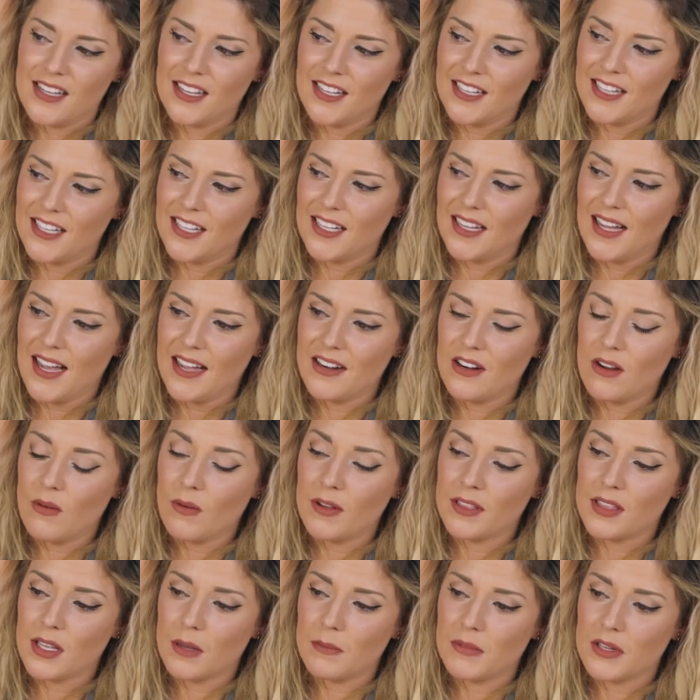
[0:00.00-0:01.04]
I don't
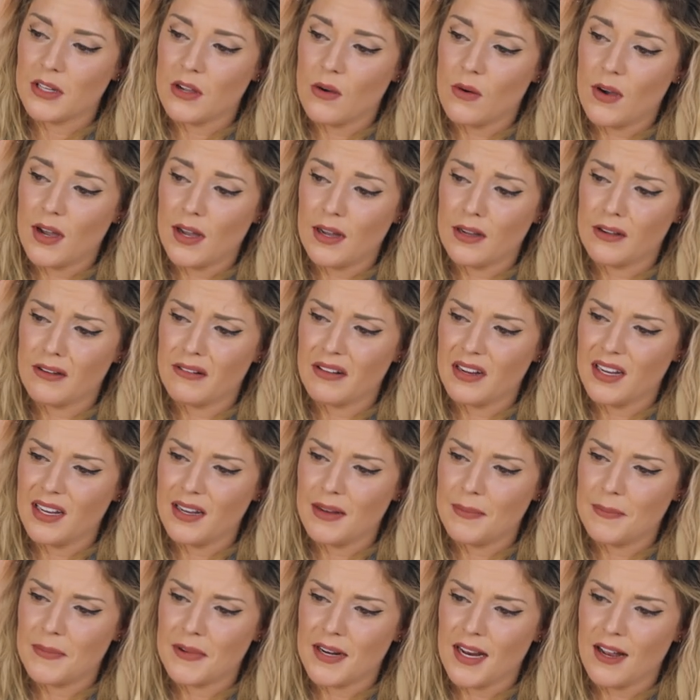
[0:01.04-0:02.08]
want them to go
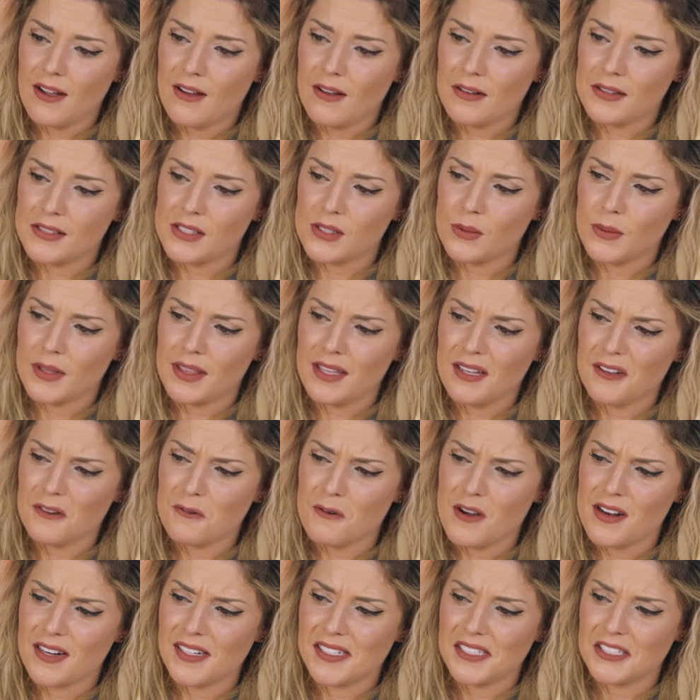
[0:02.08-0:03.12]
hungry, but I also want the
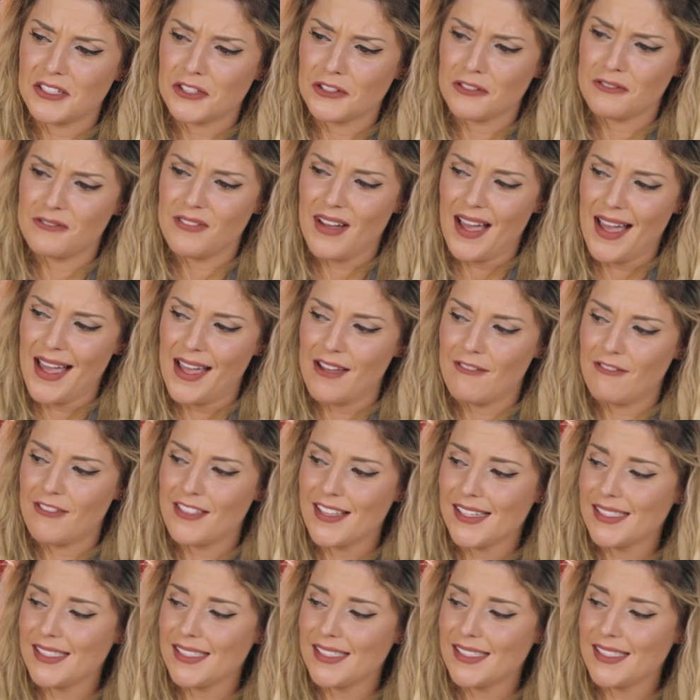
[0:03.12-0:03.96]
iguana to survive.